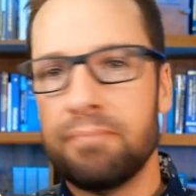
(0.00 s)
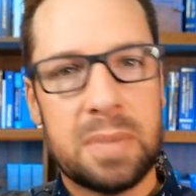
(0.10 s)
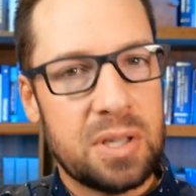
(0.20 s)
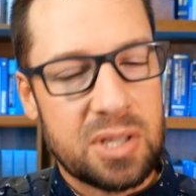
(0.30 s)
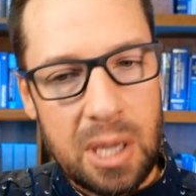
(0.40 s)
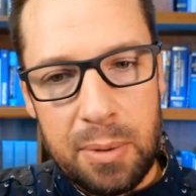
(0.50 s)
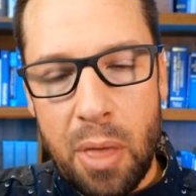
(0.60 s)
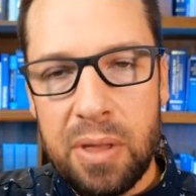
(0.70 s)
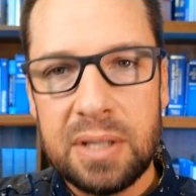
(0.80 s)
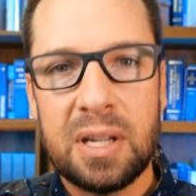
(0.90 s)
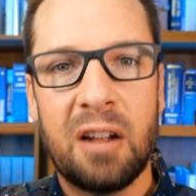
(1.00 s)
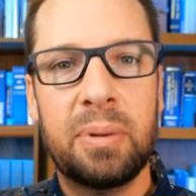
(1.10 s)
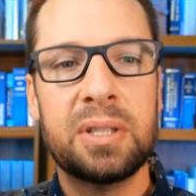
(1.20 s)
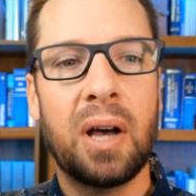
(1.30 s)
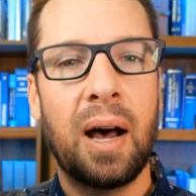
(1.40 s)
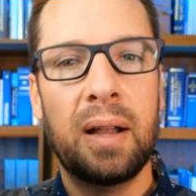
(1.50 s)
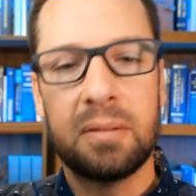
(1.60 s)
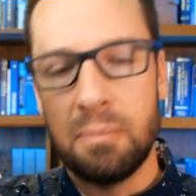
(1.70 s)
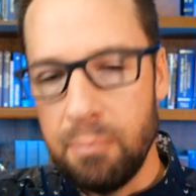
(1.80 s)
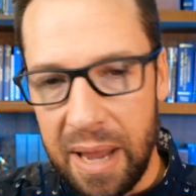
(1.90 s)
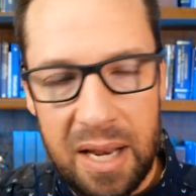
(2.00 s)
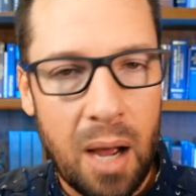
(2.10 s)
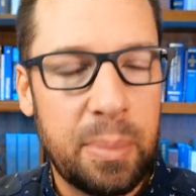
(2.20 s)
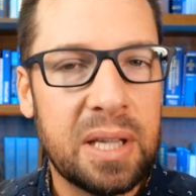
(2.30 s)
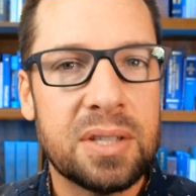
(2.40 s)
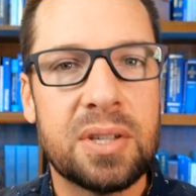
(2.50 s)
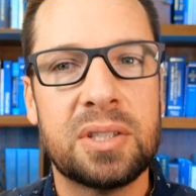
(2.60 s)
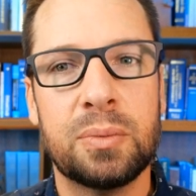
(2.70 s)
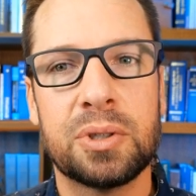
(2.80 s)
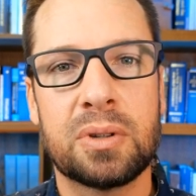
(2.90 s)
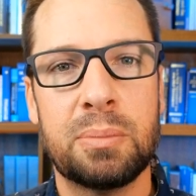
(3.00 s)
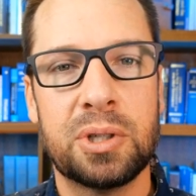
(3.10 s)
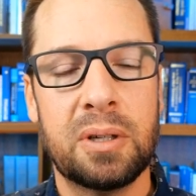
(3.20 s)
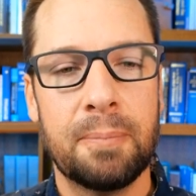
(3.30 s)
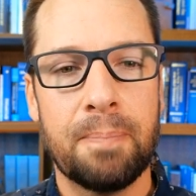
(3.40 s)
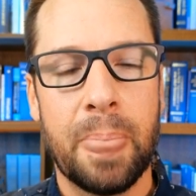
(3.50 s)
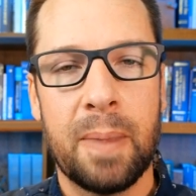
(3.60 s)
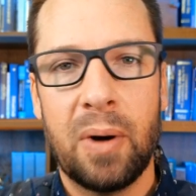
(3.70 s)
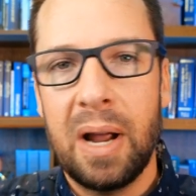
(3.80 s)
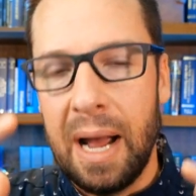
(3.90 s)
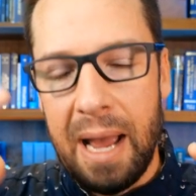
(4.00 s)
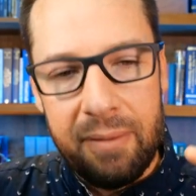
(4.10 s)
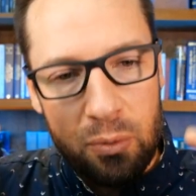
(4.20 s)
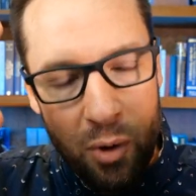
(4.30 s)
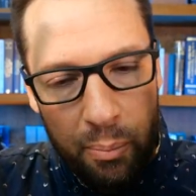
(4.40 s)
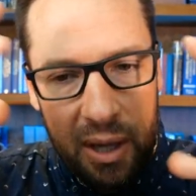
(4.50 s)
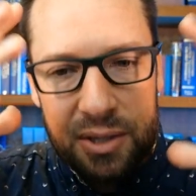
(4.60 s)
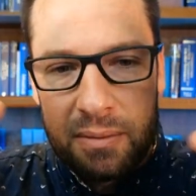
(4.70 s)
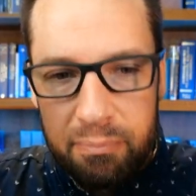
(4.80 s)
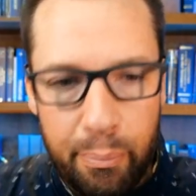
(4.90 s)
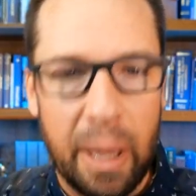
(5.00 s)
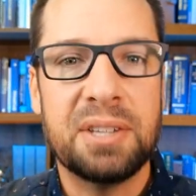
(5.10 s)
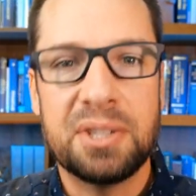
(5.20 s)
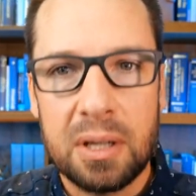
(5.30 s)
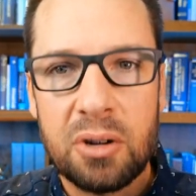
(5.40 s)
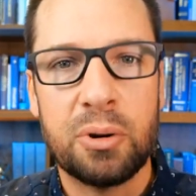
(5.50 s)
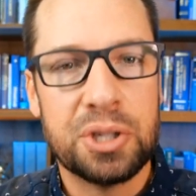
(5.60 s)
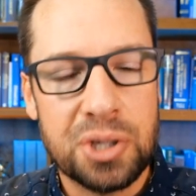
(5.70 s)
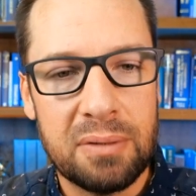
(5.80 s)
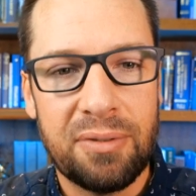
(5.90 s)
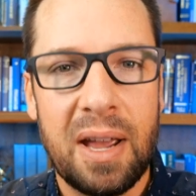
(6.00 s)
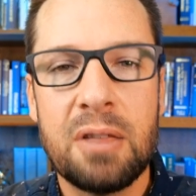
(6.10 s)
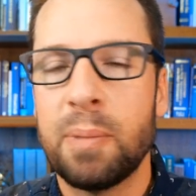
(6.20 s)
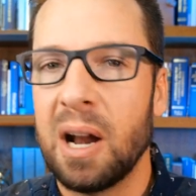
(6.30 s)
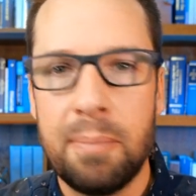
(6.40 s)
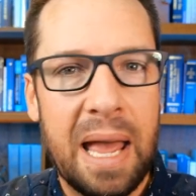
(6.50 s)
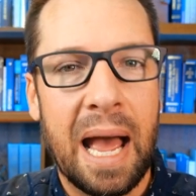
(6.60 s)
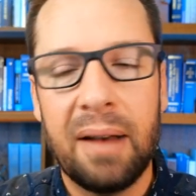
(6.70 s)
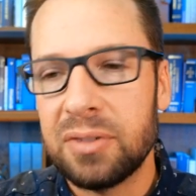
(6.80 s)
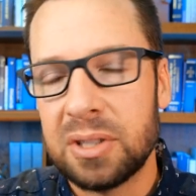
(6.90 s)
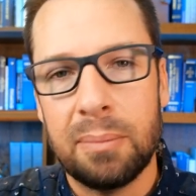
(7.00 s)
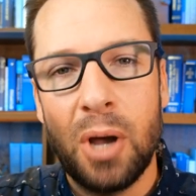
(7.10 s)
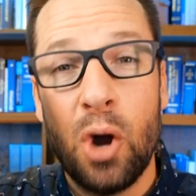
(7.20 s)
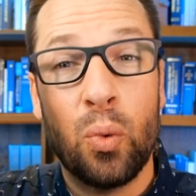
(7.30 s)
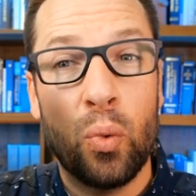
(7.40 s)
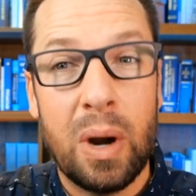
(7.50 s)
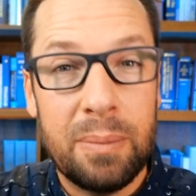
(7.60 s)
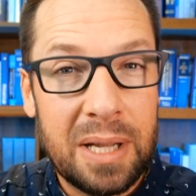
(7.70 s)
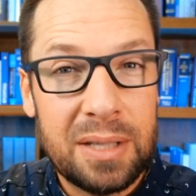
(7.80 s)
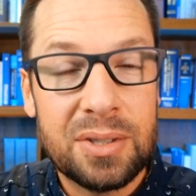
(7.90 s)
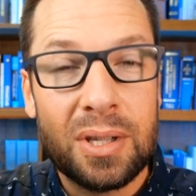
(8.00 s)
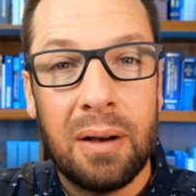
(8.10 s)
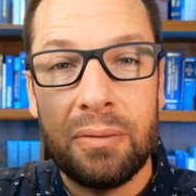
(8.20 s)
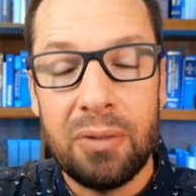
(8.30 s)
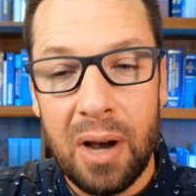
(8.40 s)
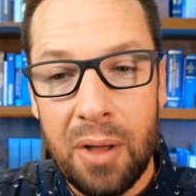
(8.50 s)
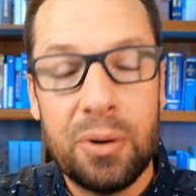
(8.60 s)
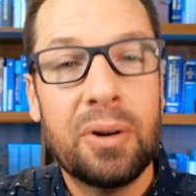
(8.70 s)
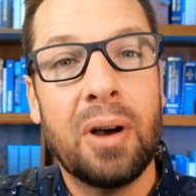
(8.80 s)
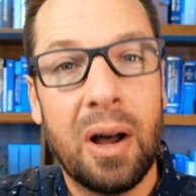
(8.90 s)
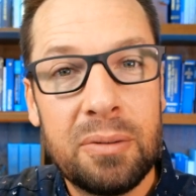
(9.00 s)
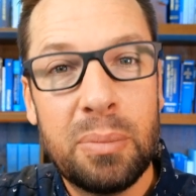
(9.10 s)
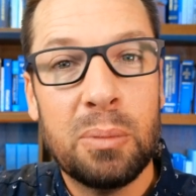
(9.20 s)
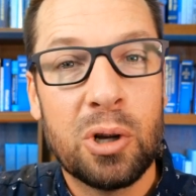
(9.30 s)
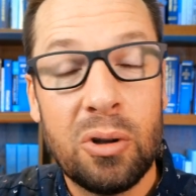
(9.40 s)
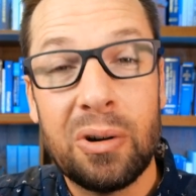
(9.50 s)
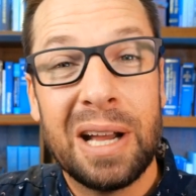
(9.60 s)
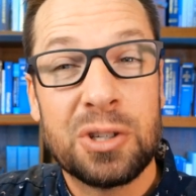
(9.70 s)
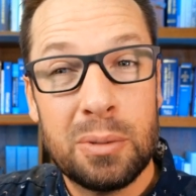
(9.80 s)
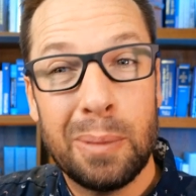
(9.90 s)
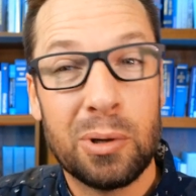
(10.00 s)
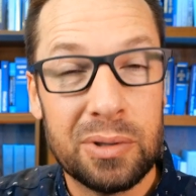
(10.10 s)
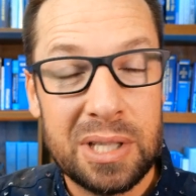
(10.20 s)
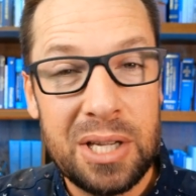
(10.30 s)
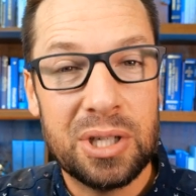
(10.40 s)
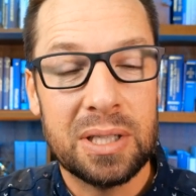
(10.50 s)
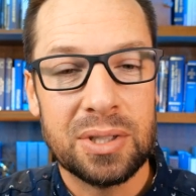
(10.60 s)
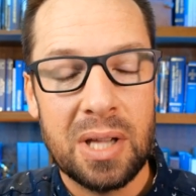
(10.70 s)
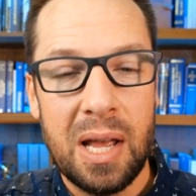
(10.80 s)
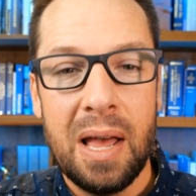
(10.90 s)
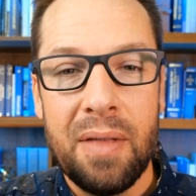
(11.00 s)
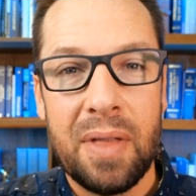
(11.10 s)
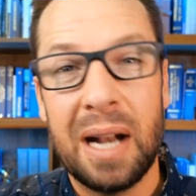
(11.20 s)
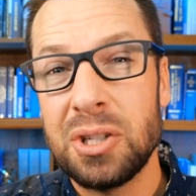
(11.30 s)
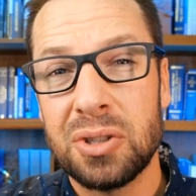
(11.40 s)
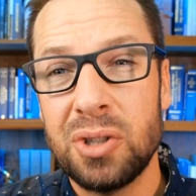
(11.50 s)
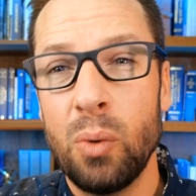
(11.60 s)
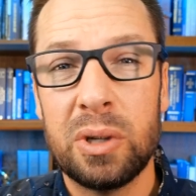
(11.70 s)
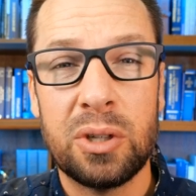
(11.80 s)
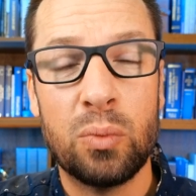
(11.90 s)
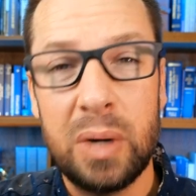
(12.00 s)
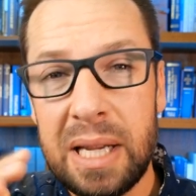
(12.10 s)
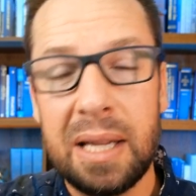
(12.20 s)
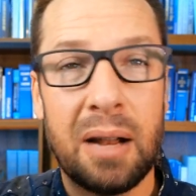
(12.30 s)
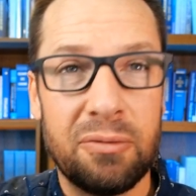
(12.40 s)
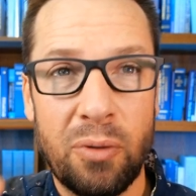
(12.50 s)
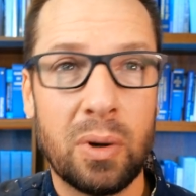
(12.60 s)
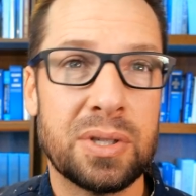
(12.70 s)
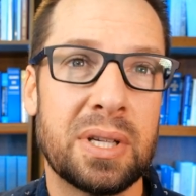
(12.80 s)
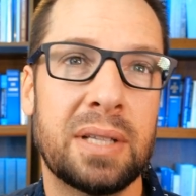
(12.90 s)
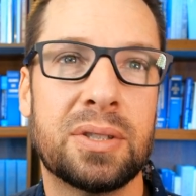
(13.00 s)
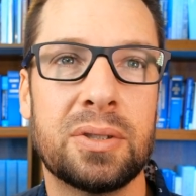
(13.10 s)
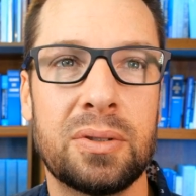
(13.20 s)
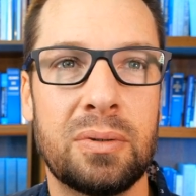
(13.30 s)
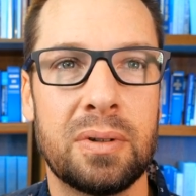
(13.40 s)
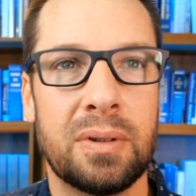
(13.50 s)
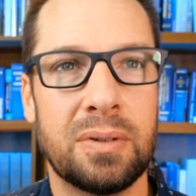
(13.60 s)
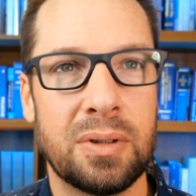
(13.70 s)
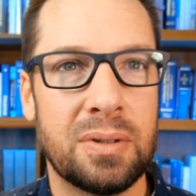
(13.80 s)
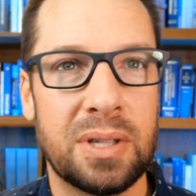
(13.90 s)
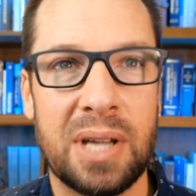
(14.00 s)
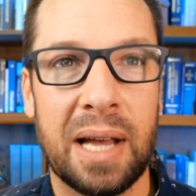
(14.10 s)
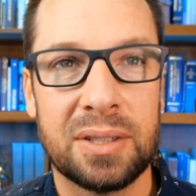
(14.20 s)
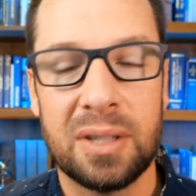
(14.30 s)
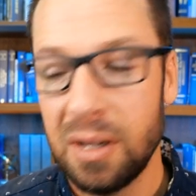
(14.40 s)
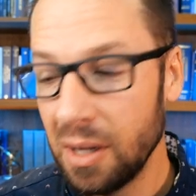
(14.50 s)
some of the things that I've been taught may not be consistent with Scripture. Right? I have a robust, basic Christian faith, but I may have some remnants of other unbiblical or extra-biblical teachings that I just don't want to read and force into the text.